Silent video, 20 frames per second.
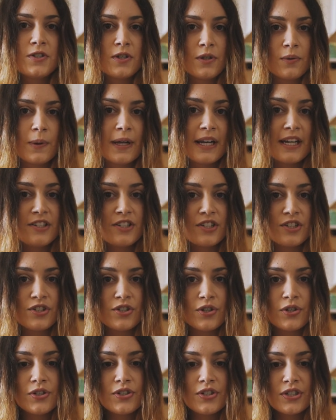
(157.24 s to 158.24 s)
to the one I just
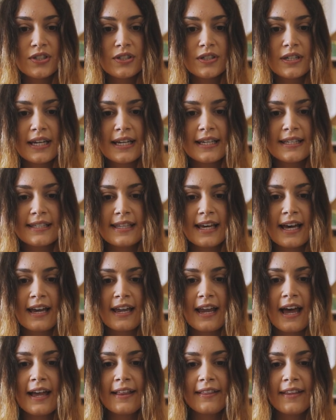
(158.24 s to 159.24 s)
showed you is
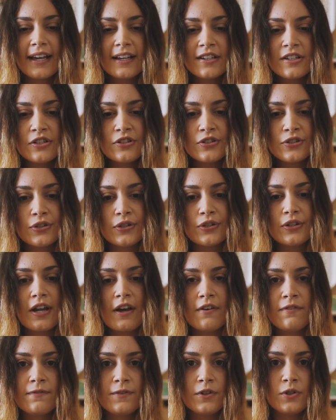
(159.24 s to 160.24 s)
that I like to shoot
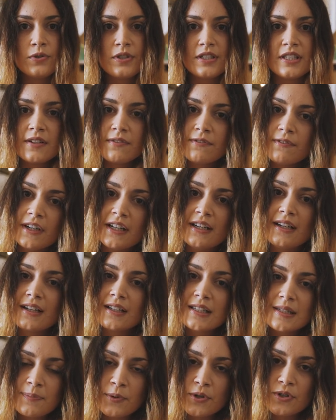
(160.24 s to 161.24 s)
a few different
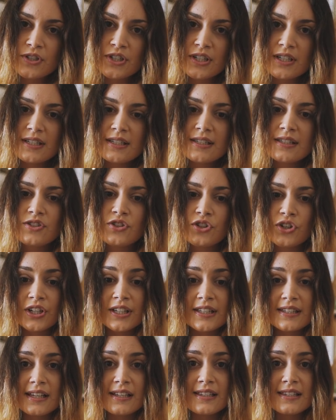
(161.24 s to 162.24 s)
exposures
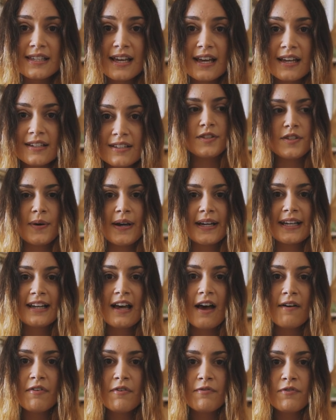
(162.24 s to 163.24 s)
during sunset so I can
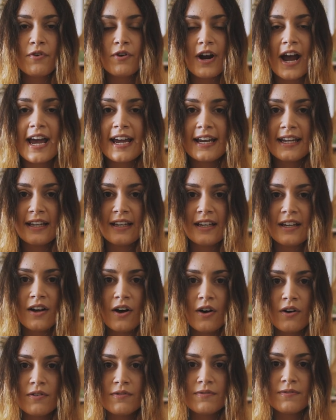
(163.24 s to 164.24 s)
have a variety
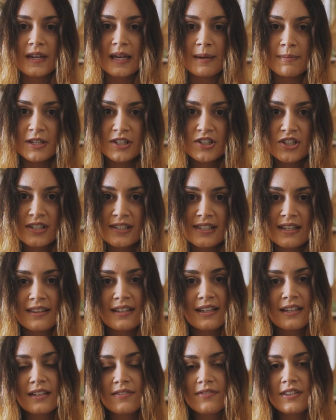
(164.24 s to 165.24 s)
of images at
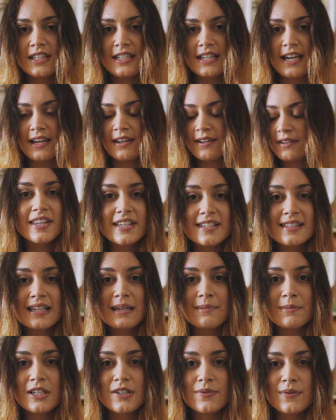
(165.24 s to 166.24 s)
the end of the day. This
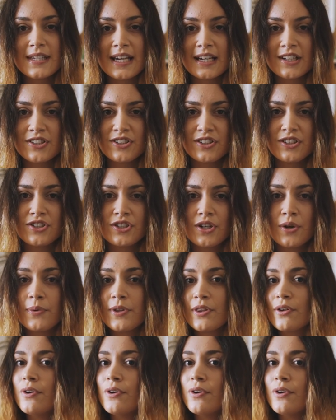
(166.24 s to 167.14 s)
image was actually shot with